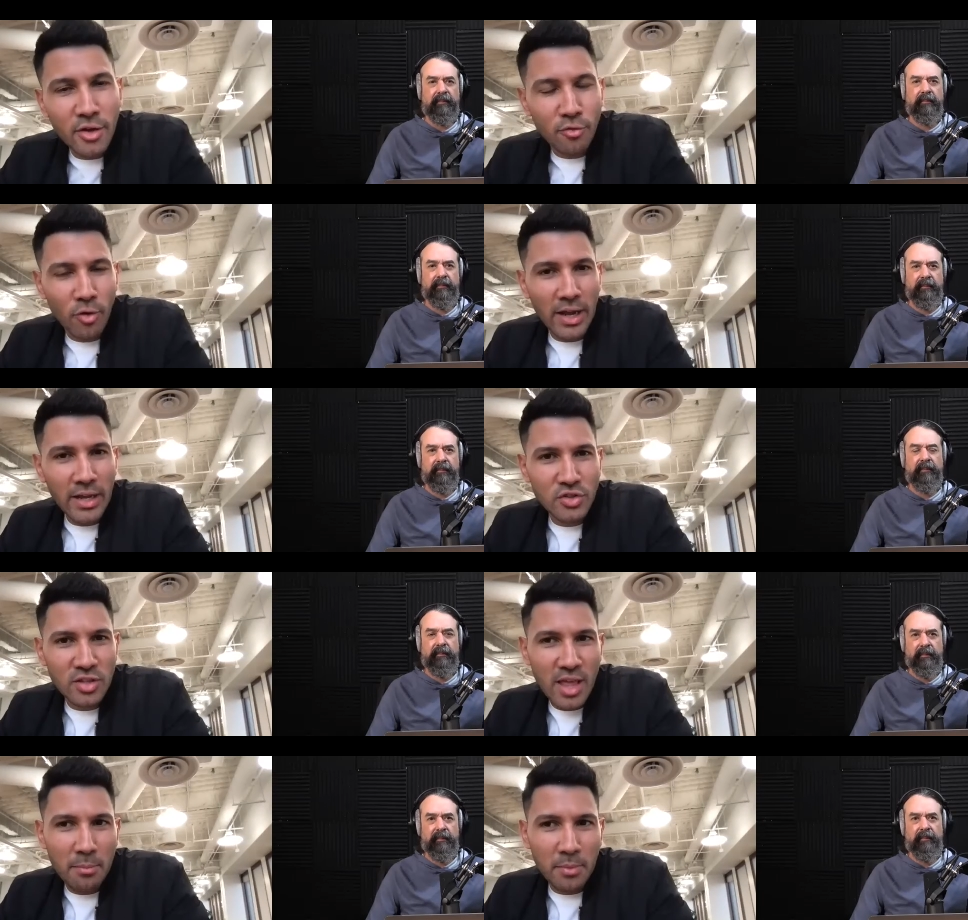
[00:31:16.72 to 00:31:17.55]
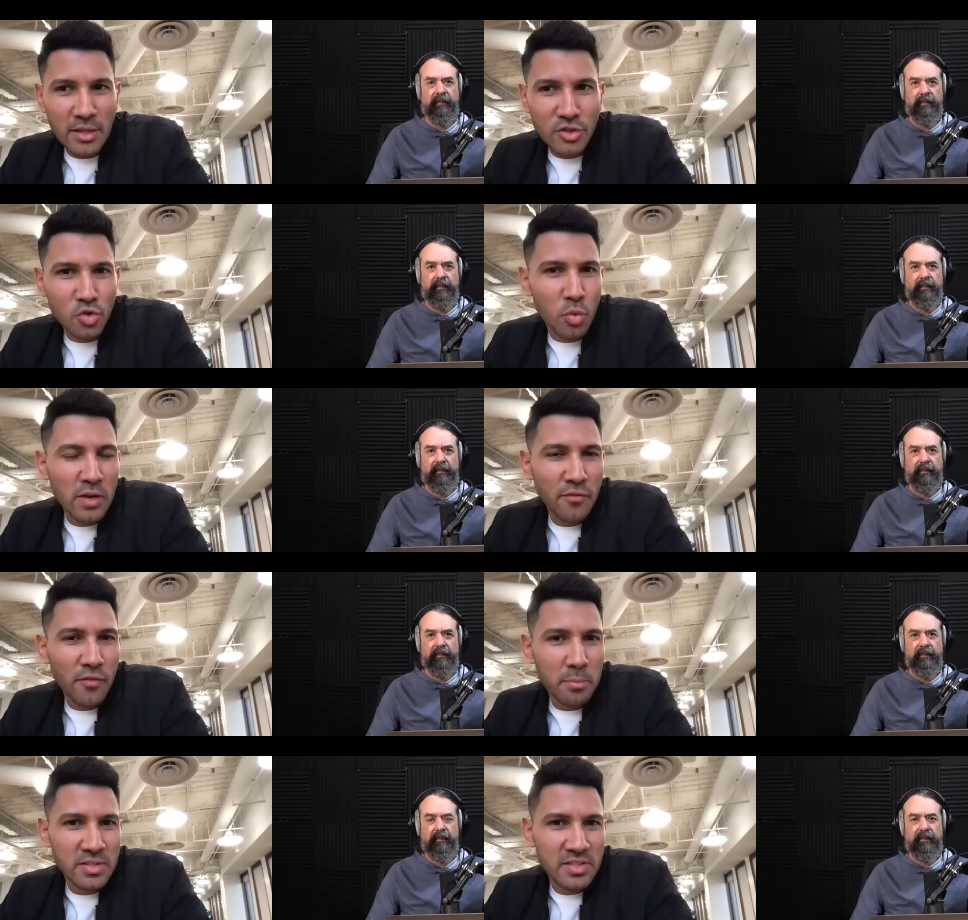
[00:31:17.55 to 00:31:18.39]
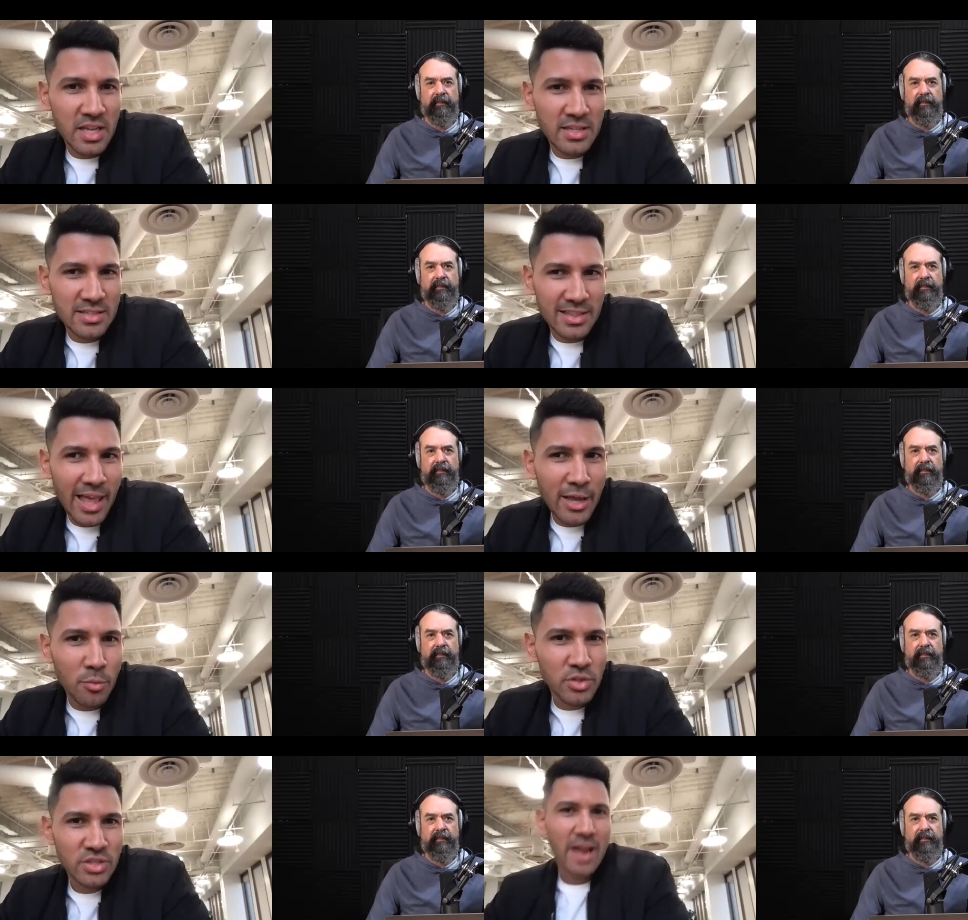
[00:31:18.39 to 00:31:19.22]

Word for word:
Speaker 1: right? So that means 25% is language.